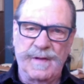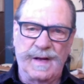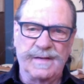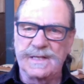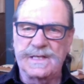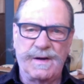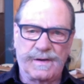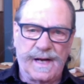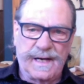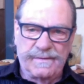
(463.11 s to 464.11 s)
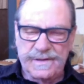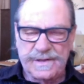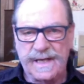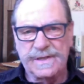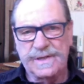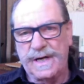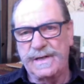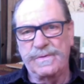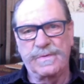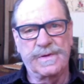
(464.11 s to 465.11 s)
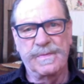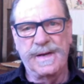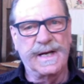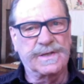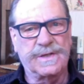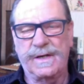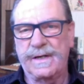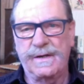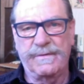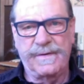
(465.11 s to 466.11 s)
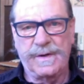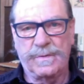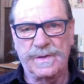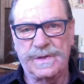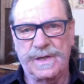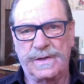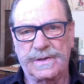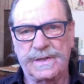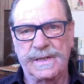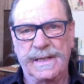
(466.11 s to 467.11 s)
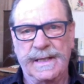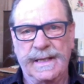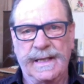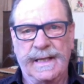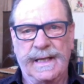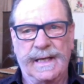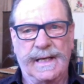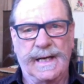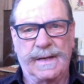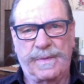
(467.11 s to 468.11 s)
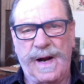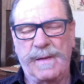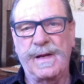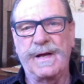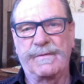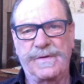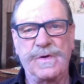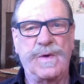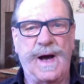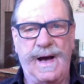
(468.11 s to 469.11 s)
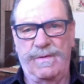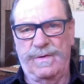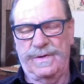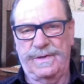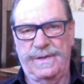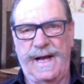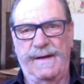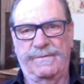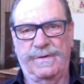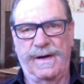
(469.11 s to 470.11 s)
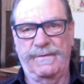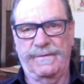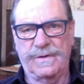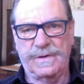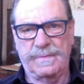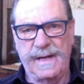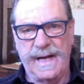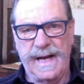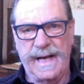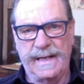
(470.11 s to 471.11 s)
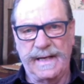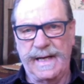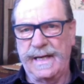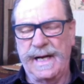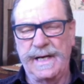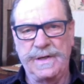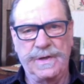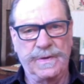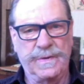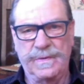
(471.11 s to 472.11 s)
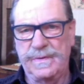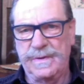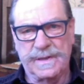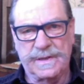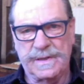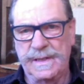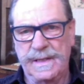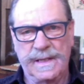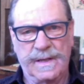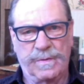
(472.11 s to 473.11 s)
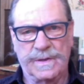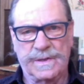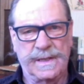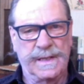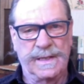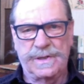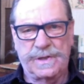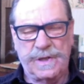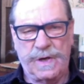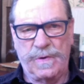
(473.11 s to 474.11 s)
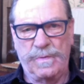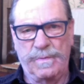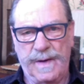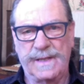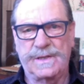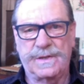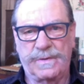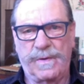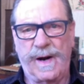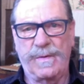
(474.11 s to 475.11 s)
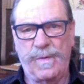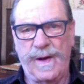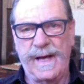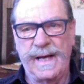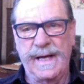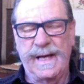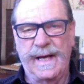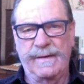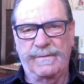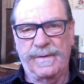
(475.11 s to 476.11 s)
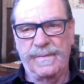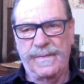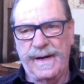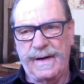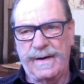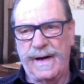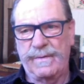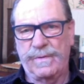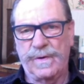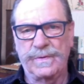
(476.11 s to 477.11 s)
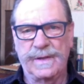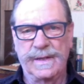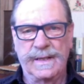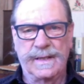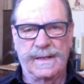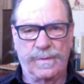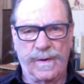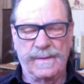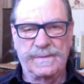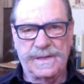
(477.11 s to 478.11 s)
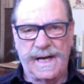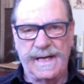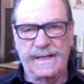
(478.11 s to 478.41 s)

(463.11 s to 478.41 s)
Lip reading: And that's how a lot of this got started with me. I started to feel results probably a few hours after I first began. And I knew this was so much the right way. And from there, I wrote the website,